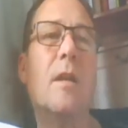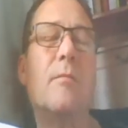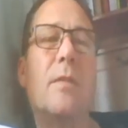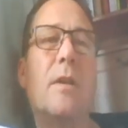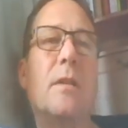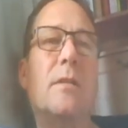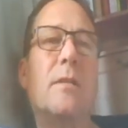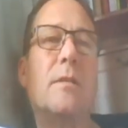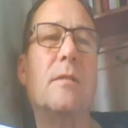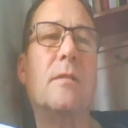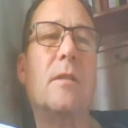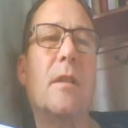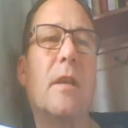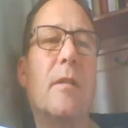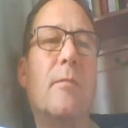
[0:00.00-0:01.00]
But
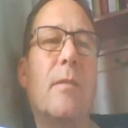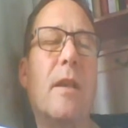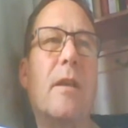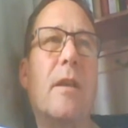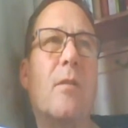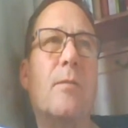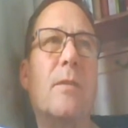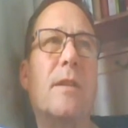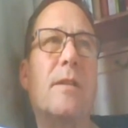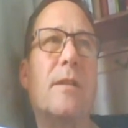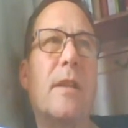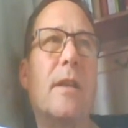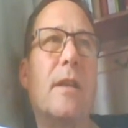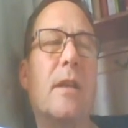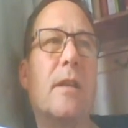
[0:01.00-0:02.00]
it got me to
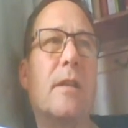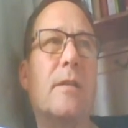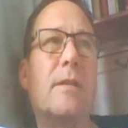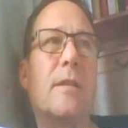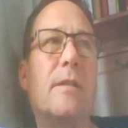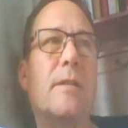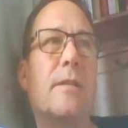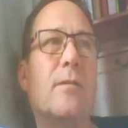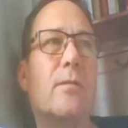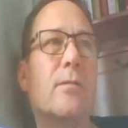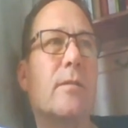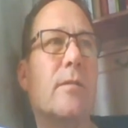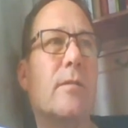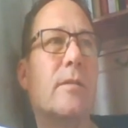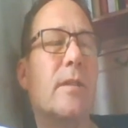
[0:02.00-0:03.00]
thinking that this is
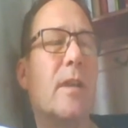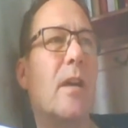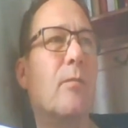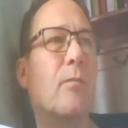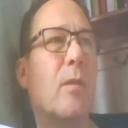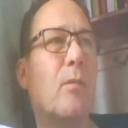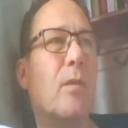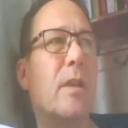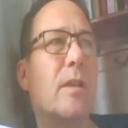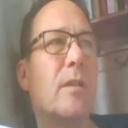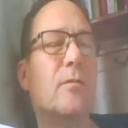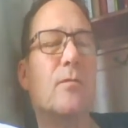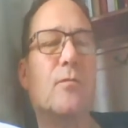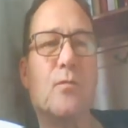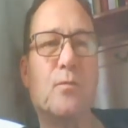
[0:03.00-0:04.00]
also a time when we
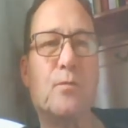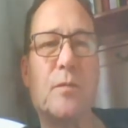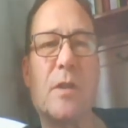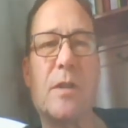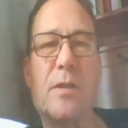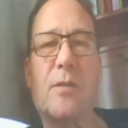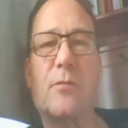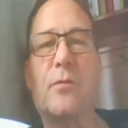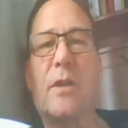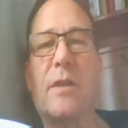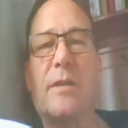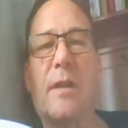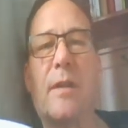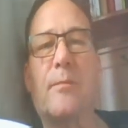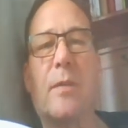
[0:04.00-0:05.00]
can press the
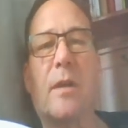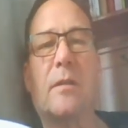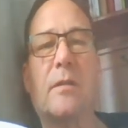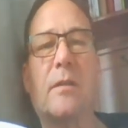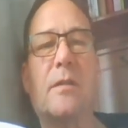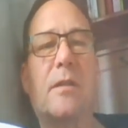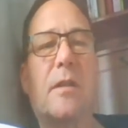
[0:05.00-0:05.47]
reset button in